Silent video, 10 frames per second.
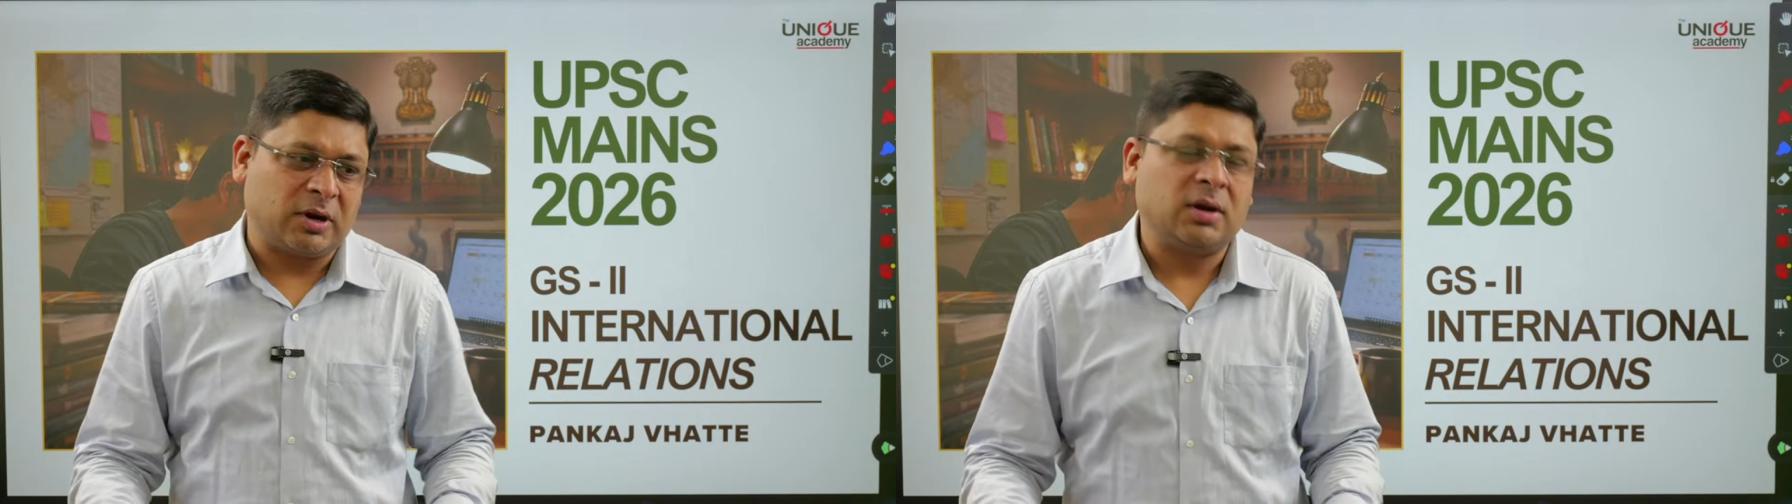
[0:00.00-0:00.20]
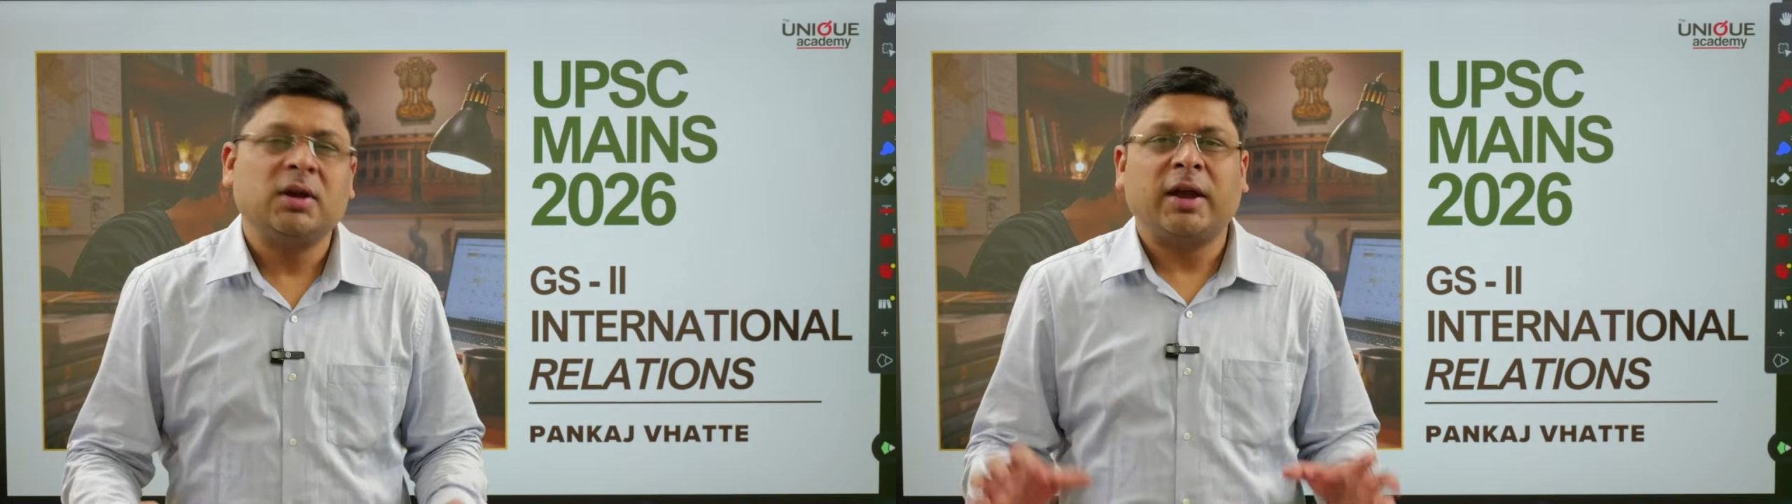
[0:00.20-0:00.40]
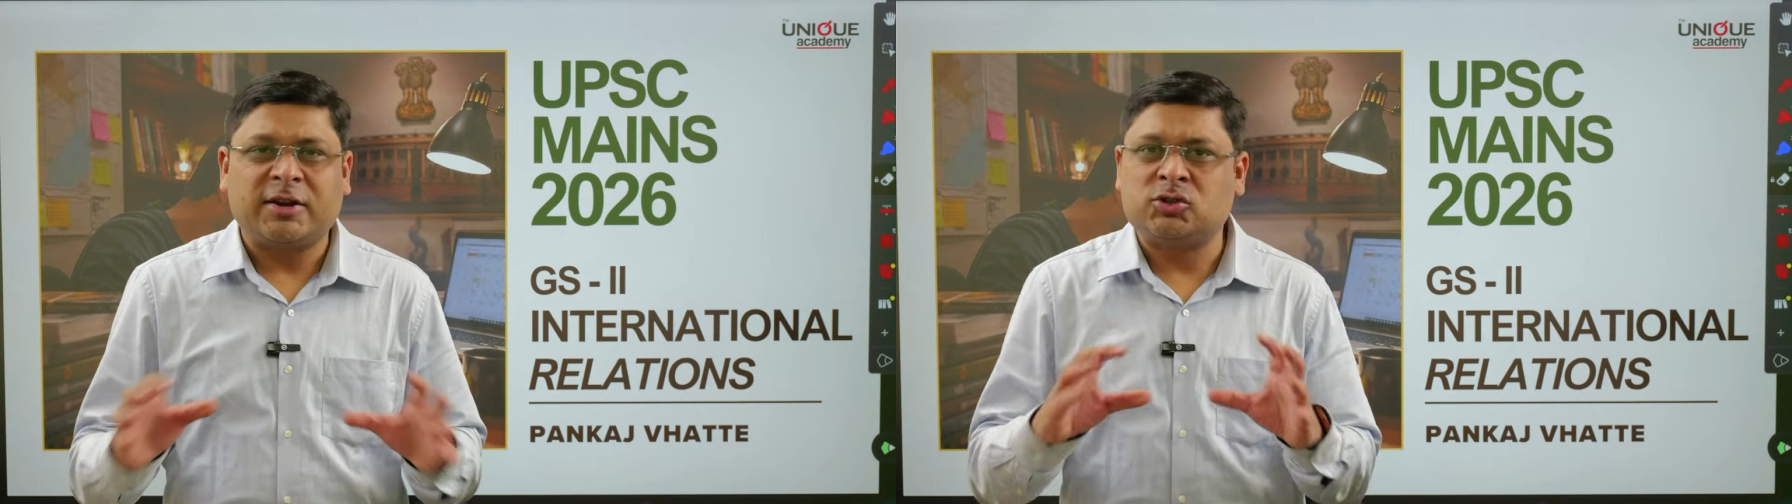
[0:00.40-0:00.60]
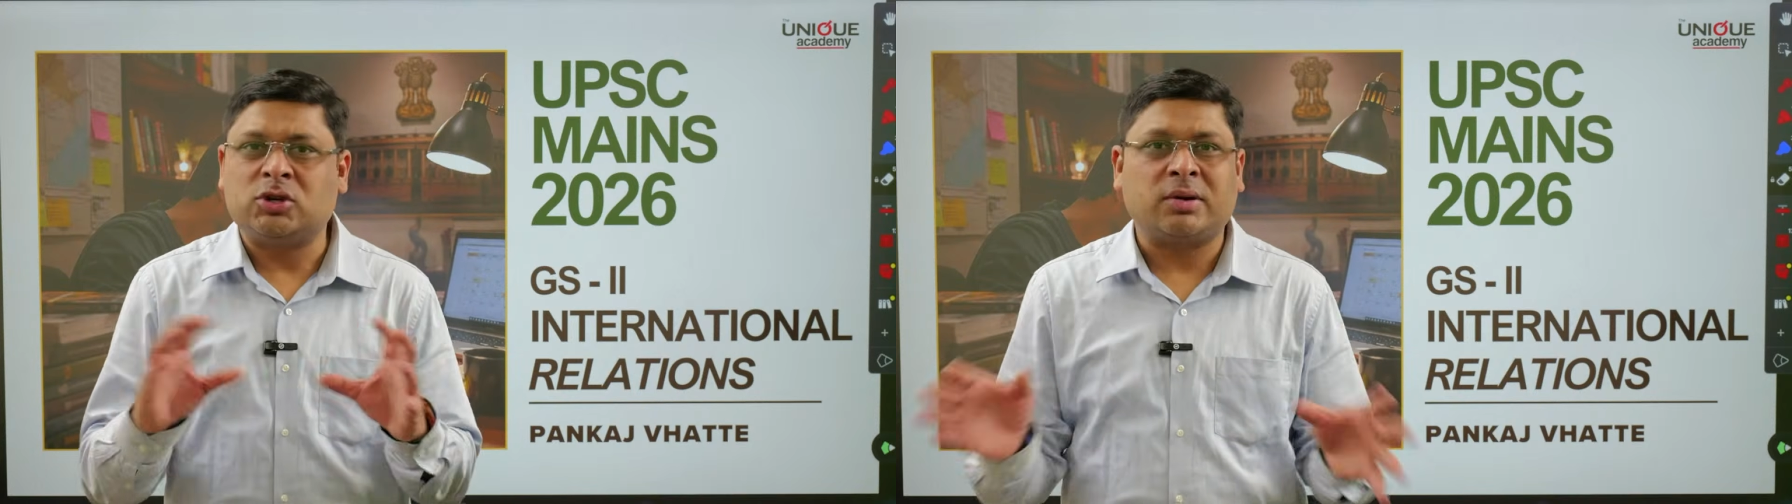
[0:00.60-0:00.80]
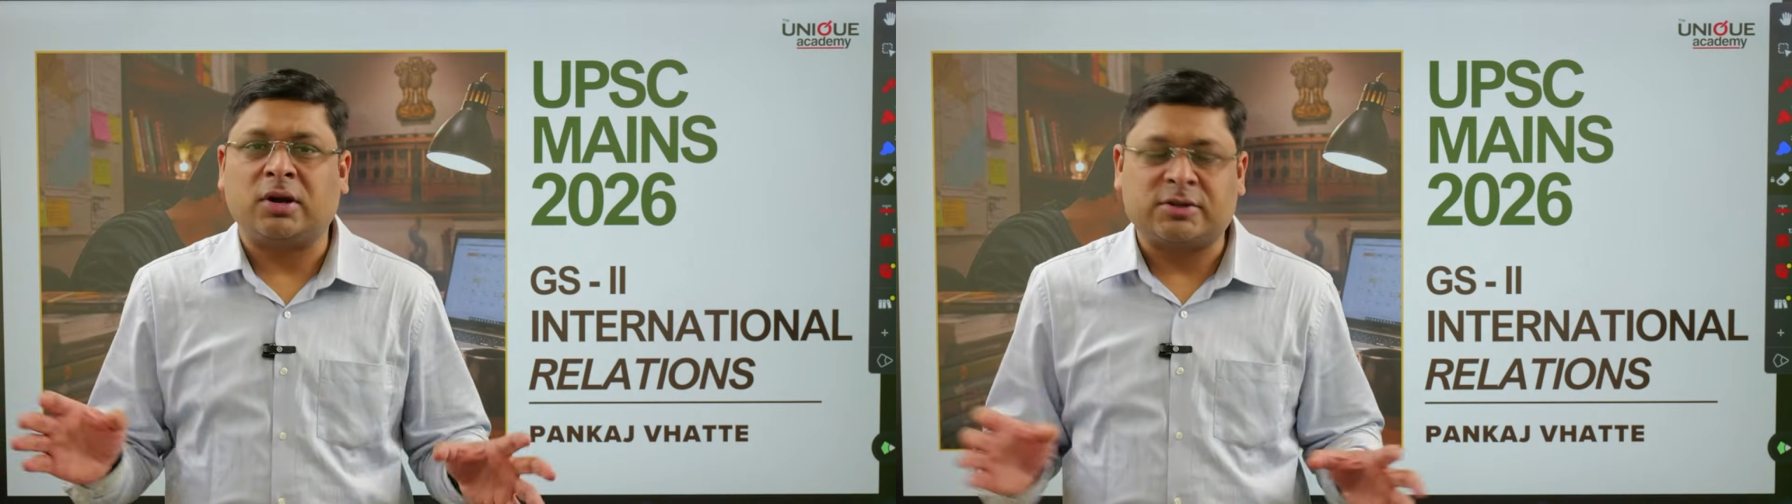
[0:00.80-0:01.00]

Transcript: and it's general.